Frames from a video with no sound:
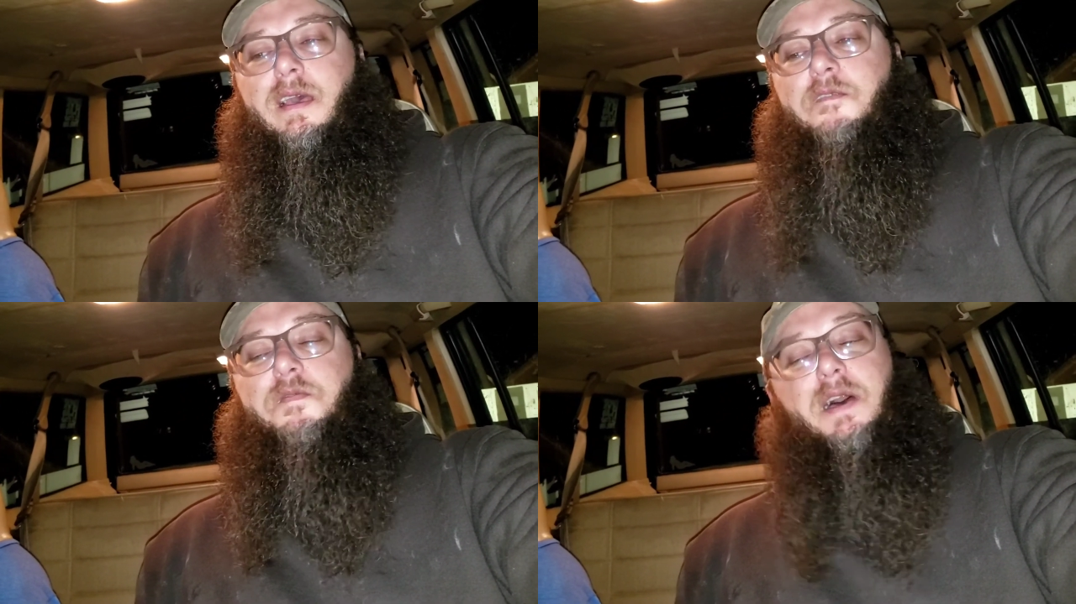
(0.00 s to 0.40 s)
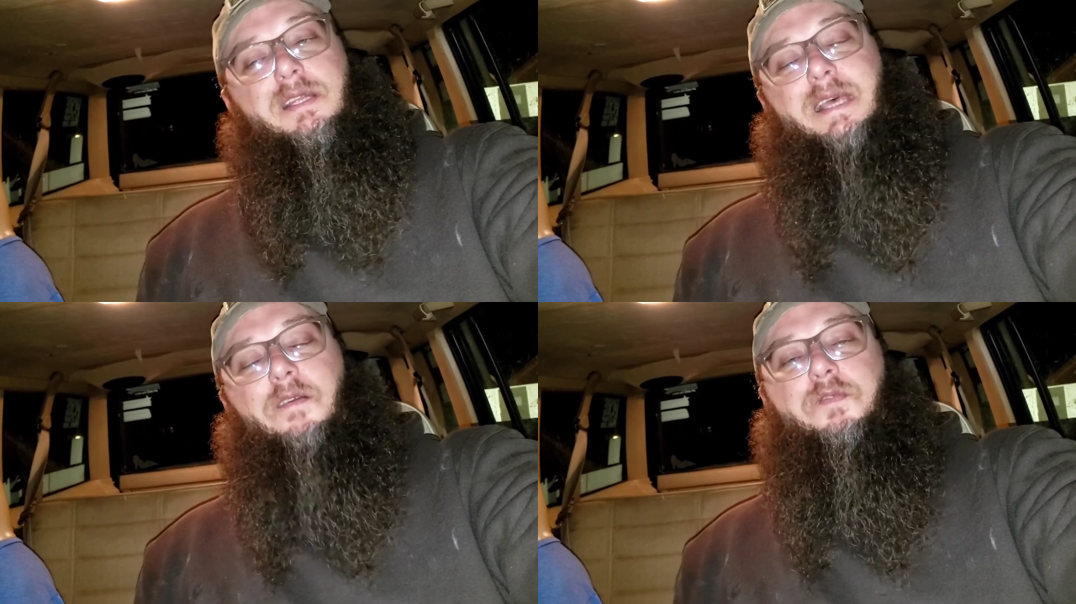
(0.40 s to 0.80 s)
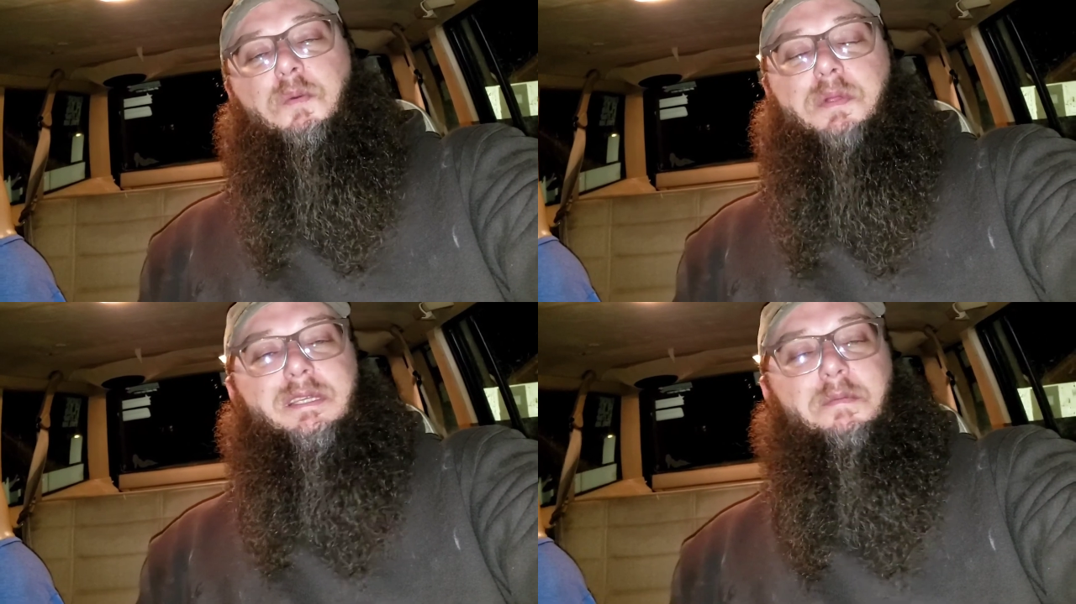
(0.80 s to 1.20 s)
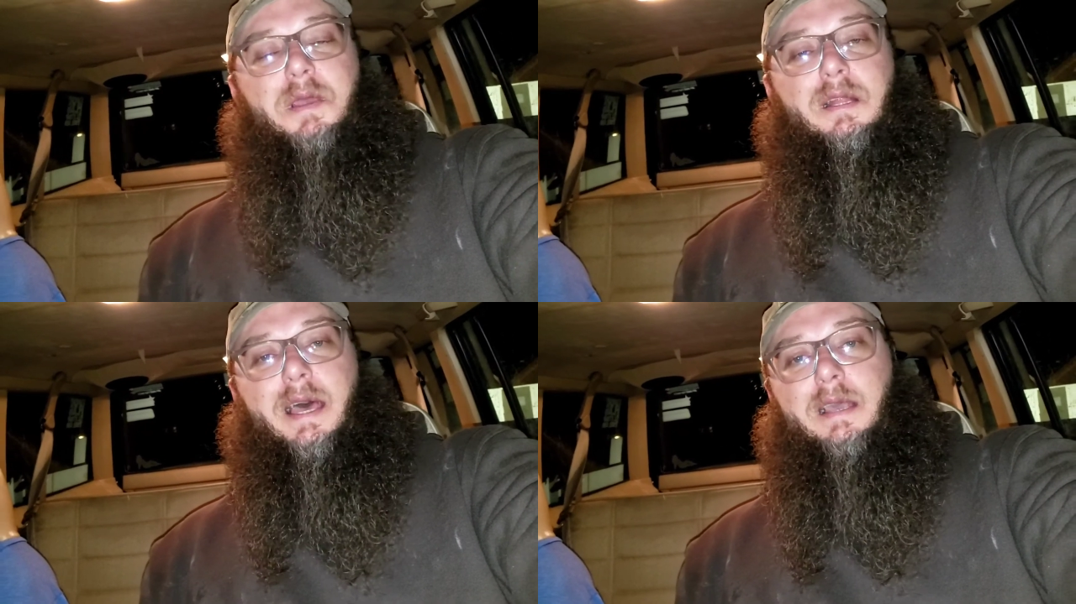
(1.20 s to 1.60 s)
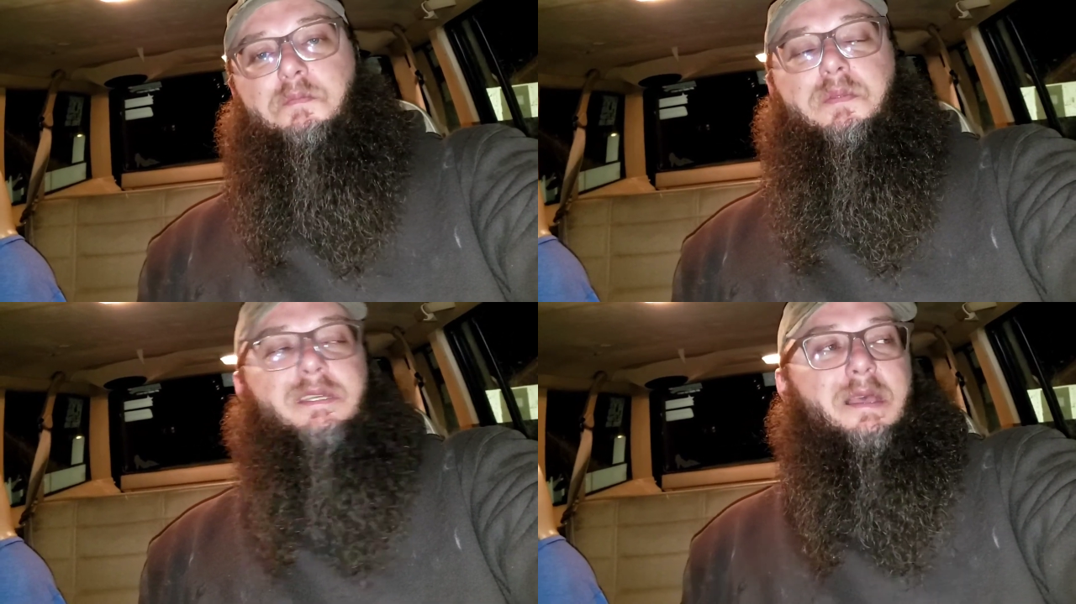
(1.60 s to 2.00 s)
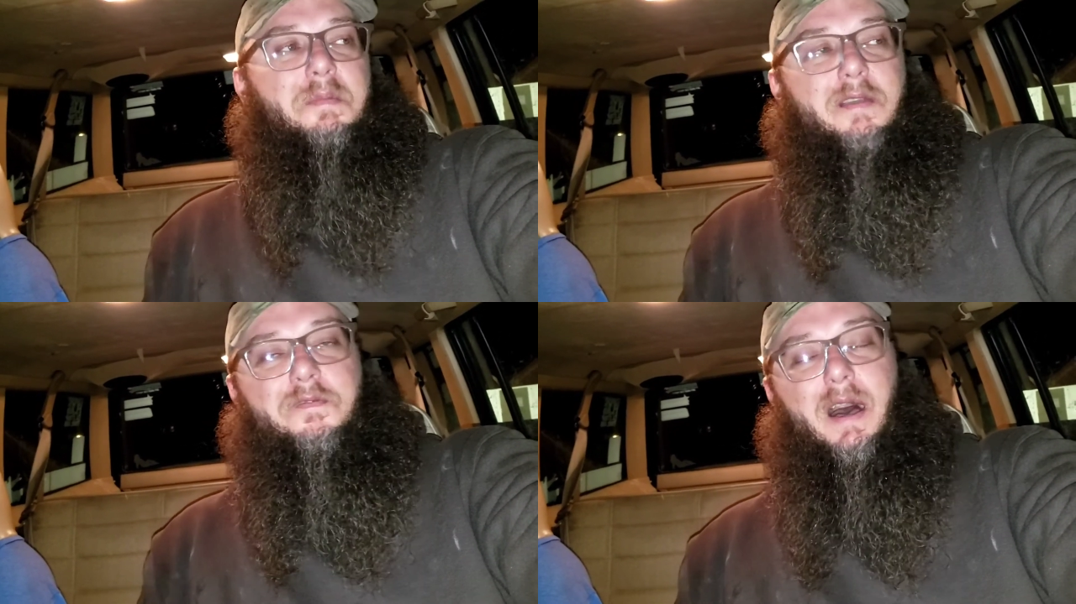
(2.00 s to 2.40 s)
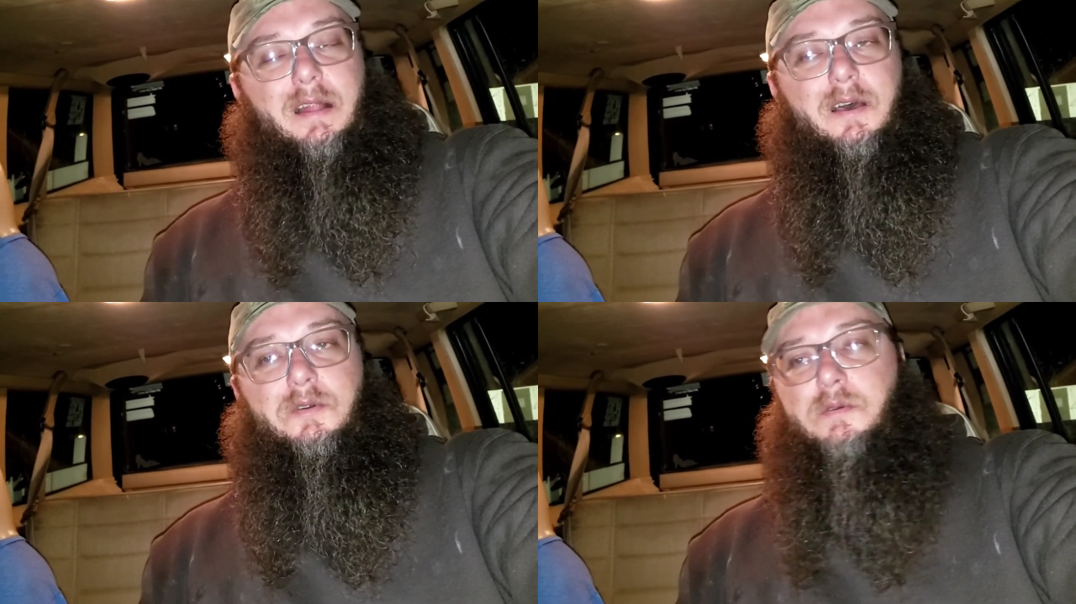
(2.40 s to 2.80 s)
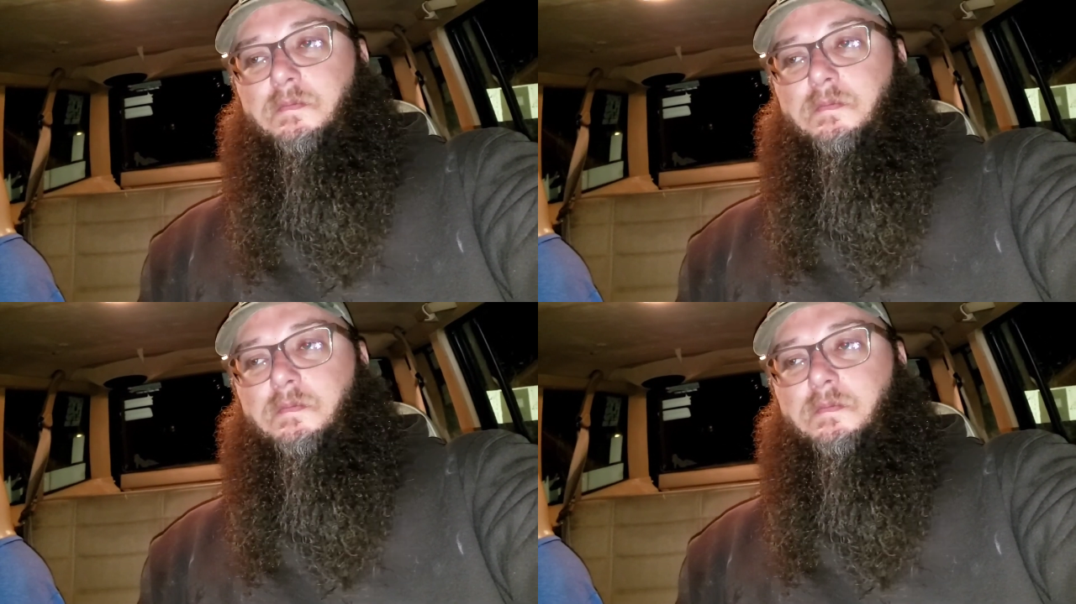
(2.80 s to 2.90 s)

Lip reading: if you found this helpful, please give me a like, please give me a follow,